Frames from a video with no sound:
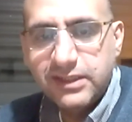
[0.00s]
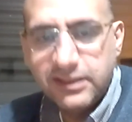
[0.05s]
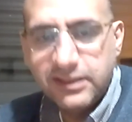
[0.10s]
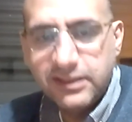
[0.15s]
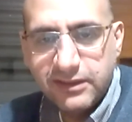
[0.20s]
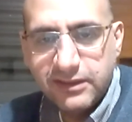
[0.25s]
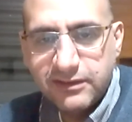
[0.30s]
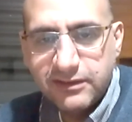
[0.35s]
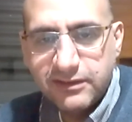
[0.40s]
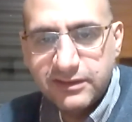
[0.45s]

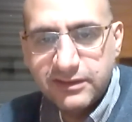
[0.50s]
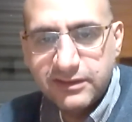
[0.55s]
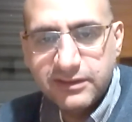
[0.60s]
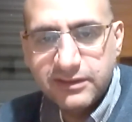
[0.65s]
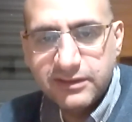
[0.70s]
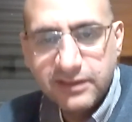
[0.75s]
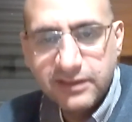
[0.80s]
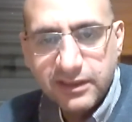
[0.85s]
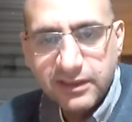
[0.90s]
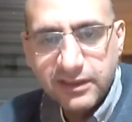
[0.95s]
years.
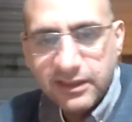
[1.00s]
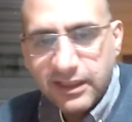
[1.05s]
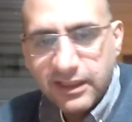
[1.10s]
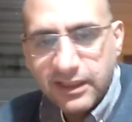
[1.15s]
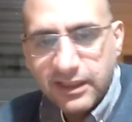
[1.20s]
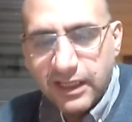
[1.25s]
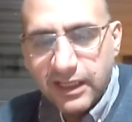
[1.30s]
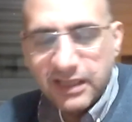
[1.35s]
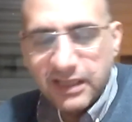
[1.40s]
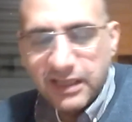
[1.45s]

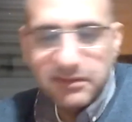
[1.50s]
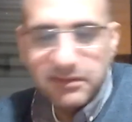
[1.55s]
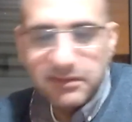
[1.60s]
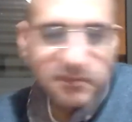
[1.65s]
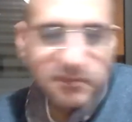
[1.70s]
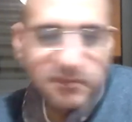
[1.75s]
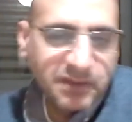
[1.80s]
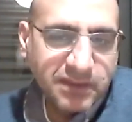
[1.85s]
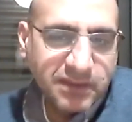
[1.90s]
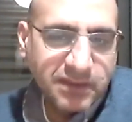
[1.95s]
And
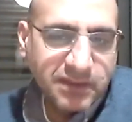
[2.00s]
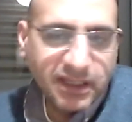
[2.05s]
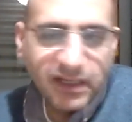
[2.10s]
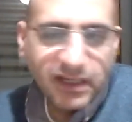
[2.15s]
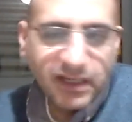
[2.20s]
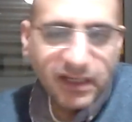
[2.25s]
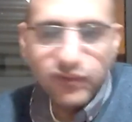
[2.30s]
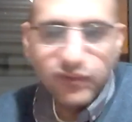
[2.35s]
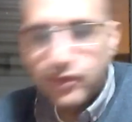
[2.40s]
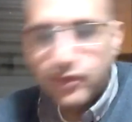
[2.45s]
maybe like around
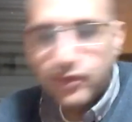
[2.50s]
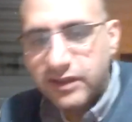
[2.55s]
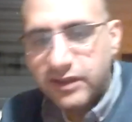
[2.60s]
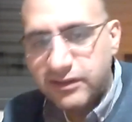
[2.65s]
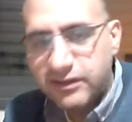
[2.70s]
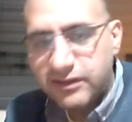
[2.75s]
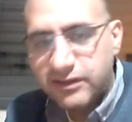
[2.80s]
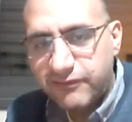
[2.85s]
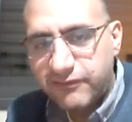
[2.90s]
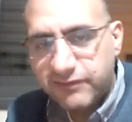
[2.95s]

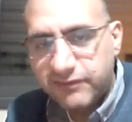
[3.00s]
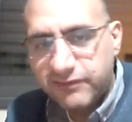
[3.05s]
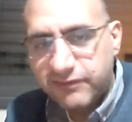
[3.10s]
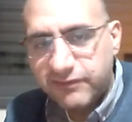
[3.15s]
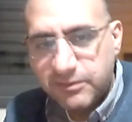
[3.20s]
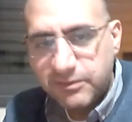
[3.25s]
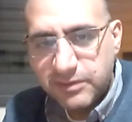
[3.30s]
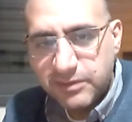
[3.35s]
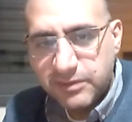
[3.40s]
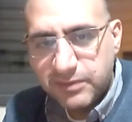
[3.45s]
250
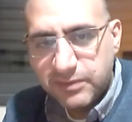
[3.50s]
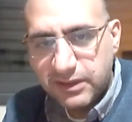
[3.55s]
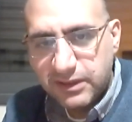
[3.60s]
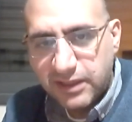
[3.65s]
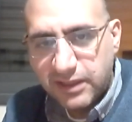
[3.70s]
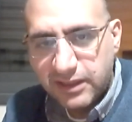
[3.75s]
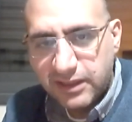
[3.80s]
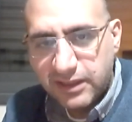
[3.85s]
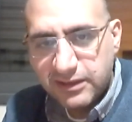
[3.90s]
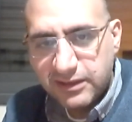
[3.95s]
people
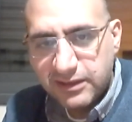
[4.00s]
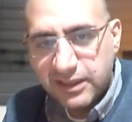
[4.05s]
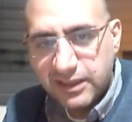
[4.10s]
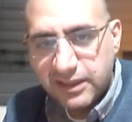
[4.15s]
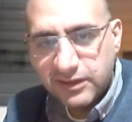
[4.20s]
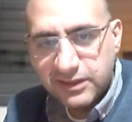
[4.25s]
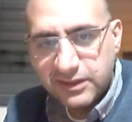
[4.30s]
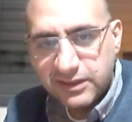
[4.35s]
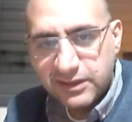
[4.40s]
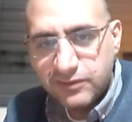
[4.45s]
died. That
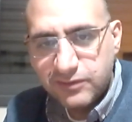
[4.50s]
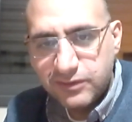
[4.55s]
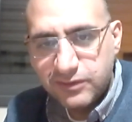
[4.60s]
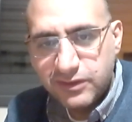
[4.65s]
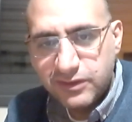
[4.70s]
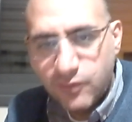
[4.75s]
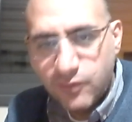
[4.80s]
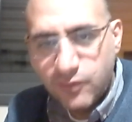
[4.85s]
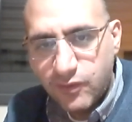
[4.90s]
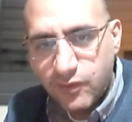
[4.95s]
included a
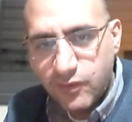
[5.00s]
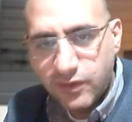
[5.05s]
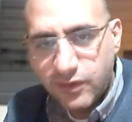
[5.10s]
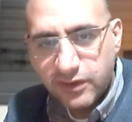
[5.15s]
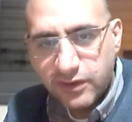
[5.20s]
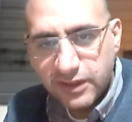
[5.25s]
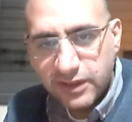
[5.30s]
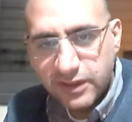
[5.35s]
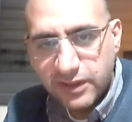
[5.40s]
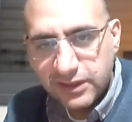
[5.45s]
war.
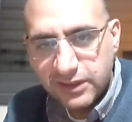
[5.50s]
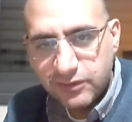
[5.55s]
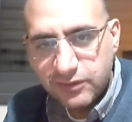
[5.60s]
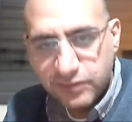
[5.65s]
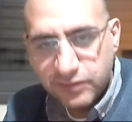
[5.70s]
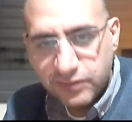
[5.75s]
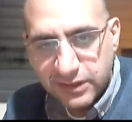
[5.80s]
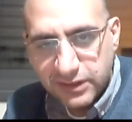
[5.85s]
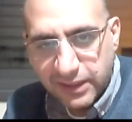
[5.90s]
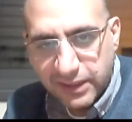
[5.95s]
That
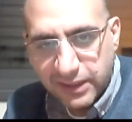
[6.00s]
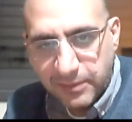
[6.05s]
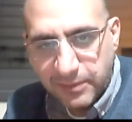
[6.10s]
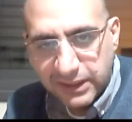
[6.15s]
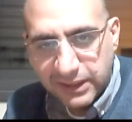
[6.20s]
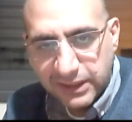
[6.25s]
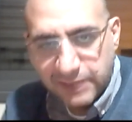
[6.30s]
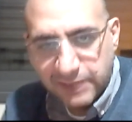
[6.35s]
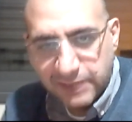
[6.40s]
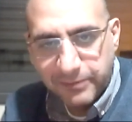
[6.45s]
included like
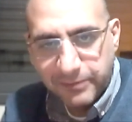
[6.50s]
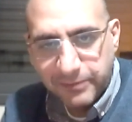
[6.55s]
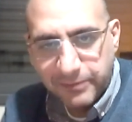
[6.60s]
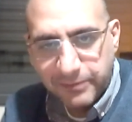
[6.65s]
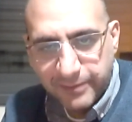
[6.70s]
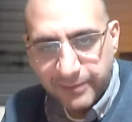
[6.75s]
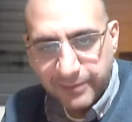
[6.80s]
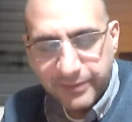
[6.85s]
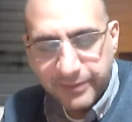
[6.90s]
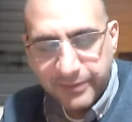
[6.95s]
multiple
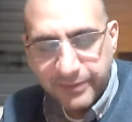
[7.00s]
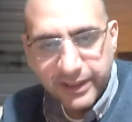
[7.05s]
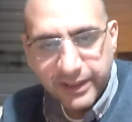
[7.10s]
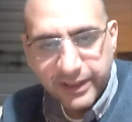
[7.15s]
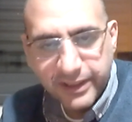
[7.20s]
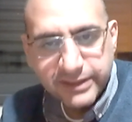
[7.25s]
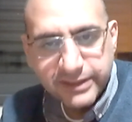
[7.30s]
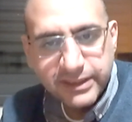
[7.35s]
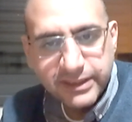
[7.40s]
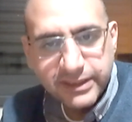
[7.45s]

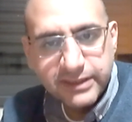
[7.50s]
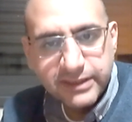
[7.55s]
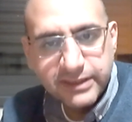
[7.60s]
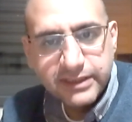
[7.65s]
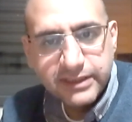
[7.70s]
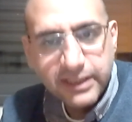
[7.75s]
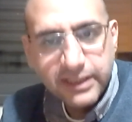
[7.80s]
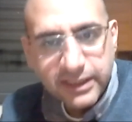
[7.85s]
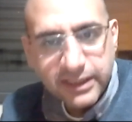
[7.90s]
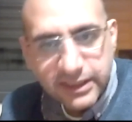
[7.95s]
uprisings.
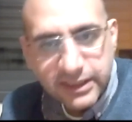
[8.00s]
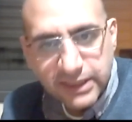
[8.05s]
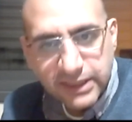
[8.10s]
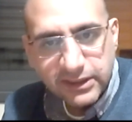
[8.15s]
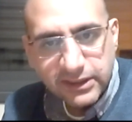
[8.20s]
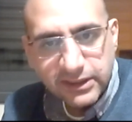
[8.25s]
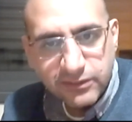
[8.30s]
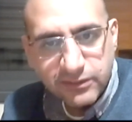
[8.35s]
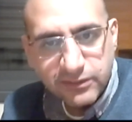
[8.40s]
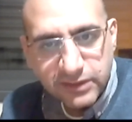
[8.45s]
That
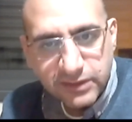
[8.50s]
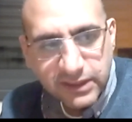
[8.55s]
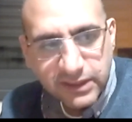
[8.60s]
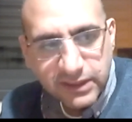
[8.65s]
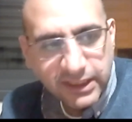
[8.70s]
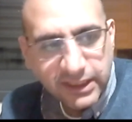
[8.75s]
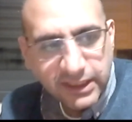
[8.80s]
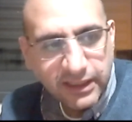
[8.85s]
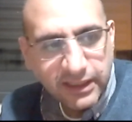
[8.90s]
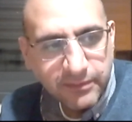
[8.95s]
included like
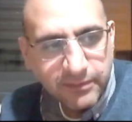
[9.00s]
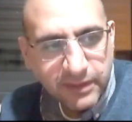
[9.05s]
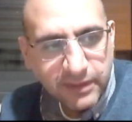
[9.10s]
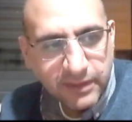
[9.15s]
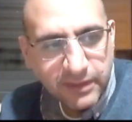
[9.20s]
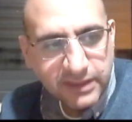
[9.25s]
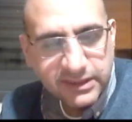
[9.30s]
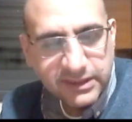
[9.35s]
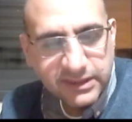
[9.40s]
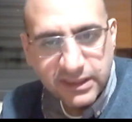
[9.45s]
a
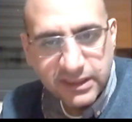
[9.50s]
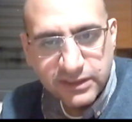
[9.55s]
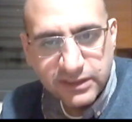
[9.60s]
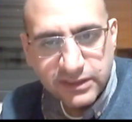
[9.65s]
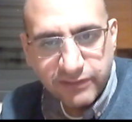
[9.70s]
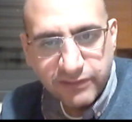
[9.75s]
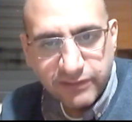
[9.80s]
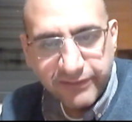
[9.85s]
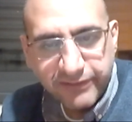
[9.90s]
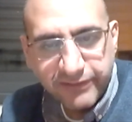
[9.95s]
series of
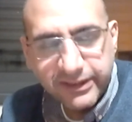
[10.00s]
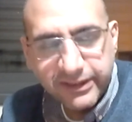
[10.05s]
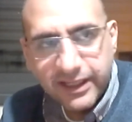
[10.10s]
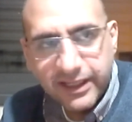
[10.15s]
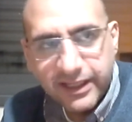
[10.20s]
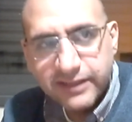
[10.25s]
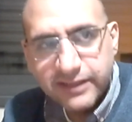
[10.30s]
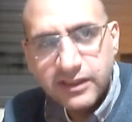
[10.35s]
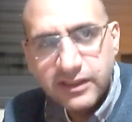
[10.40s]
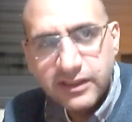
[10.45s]
attacks.
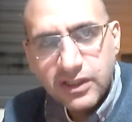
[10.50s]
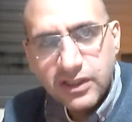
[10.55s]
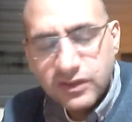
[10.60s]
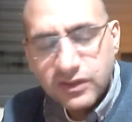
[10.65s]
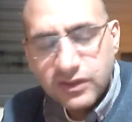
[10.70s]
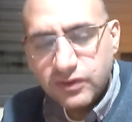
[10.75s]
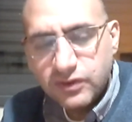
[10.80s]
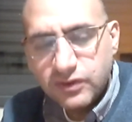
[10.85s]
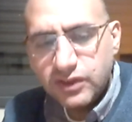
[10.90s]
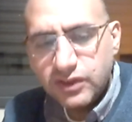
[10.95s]
So it's
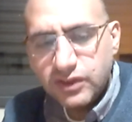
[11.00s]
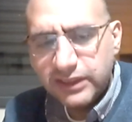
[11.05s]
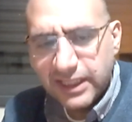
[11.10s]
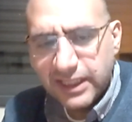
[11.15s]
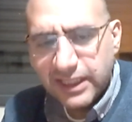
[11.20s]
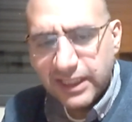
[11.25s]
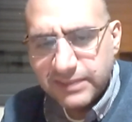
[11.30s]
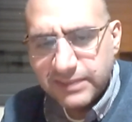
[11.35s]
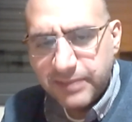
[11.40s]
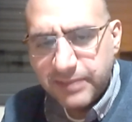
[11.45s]
not as
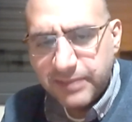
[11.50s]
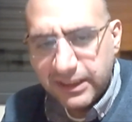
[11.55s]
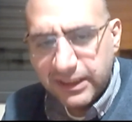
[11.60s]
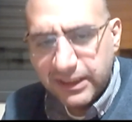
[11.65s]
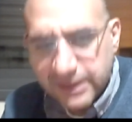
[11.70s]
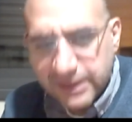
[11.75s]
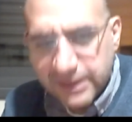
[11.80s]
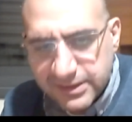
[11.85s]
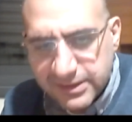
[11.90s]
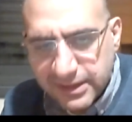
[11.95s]
bad, the
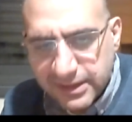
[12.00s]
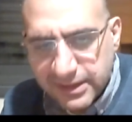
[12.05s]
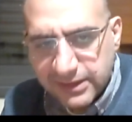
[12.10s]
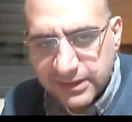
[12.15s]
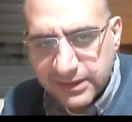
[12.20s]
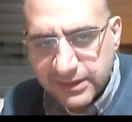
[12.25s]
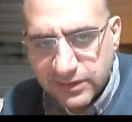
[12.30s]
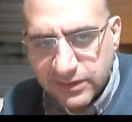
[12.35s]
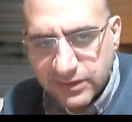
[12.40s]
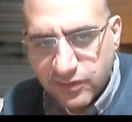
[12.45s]
status
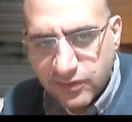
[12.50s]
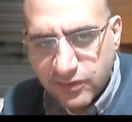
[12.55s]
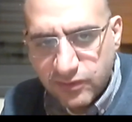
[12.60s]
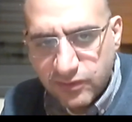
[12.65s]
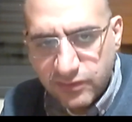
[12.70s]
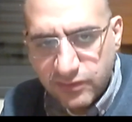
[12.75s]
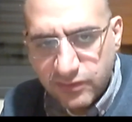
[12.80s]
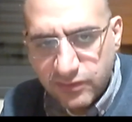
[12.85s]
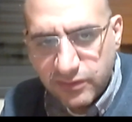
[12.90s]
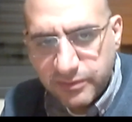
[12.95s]
quo.
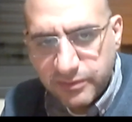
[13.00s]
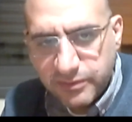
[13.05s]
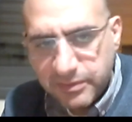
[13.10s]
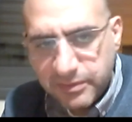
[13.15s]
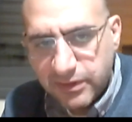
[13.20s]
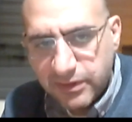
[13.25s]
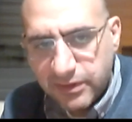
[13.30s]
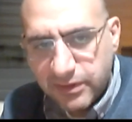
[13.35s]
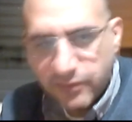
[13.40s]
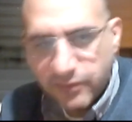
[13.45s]
Look, people are
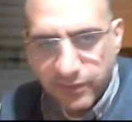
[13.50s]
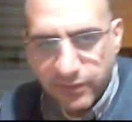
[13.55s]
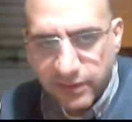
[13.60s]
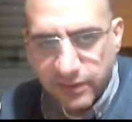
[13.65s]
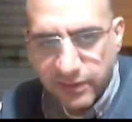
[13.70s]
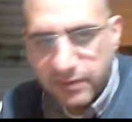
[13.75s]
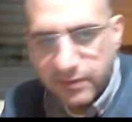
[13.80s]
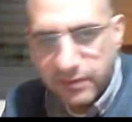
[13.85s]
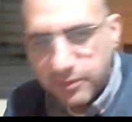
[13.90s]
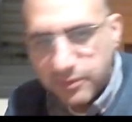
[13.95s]
working,
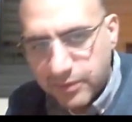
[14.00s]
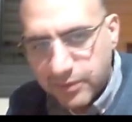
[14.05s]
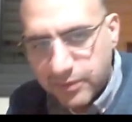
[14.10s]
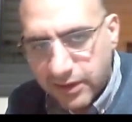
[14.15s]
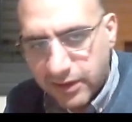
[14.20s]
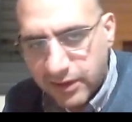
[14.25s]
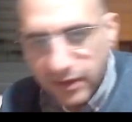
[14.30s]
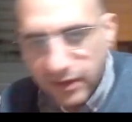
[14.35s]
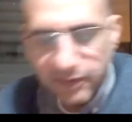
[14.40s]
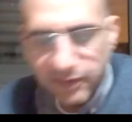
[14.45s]
people are
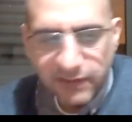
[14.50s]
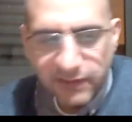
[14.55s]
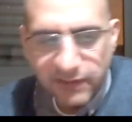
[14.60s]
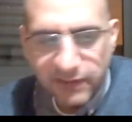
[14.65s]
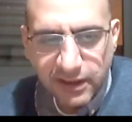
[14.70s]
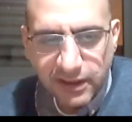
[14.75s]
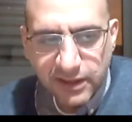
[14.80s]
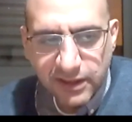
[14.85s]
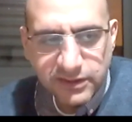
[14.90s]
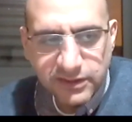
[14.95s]
living,
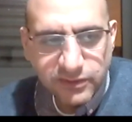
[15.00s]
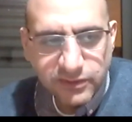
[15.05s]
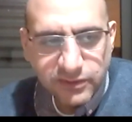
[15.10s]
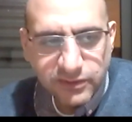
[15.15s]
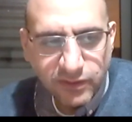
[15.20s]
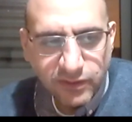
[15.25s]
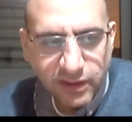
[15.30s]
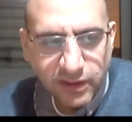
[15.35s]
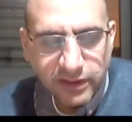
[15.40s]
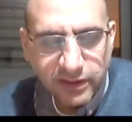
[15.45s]
and so
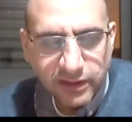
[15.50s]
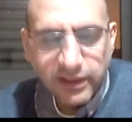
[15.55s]
on.